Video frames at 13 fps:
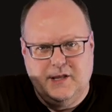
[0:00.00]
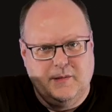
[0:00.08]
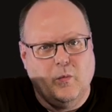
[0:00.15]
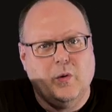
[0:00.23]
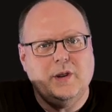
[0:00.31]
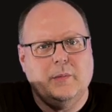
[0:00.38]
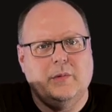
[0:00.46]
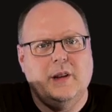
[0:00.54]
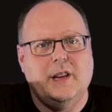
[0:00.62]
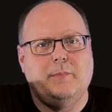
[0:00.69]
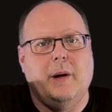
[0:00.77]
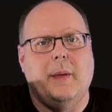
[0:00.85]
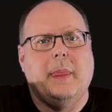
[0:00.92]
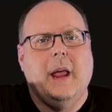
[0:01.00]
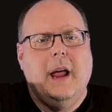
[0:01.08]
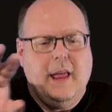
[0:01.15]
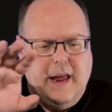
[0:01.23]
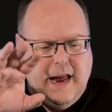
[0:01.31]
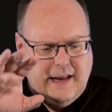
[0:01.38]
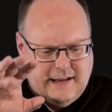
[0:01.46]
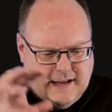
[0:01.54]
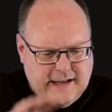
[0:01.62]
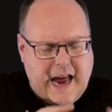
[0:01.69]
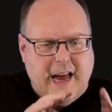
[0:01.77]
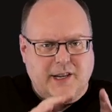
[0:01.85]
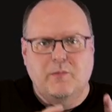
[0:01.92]
more similar to this, but this
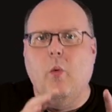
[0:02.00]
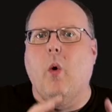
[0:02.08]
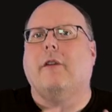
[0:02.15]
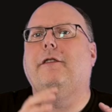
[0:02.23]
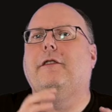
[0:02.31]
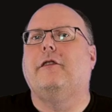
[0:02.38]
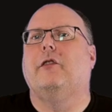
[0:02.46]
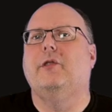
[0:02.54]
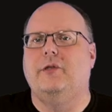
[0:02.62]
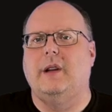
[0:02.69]
has more fruit.